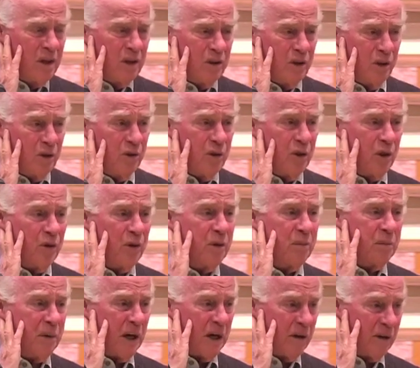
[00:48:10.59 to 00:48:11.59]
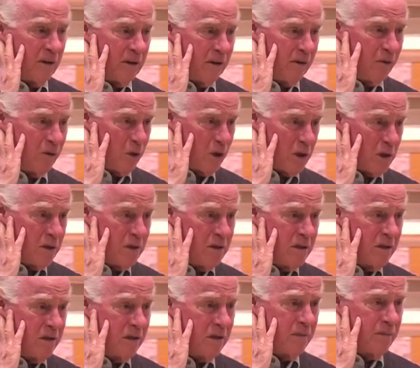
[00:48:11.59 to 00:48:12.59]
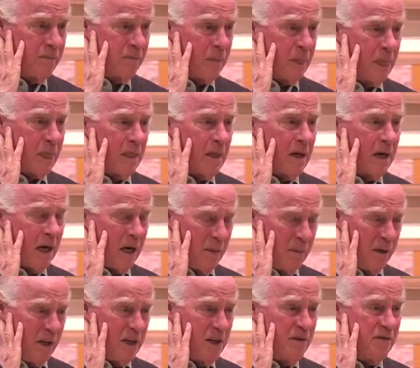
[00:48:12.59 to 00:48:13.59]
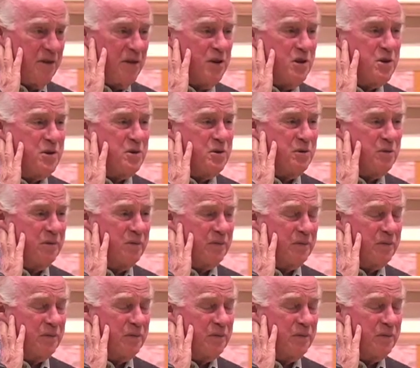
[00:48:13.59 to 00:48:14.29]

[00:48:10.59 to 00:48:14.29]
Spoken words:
do you know the power of words? I believe in you.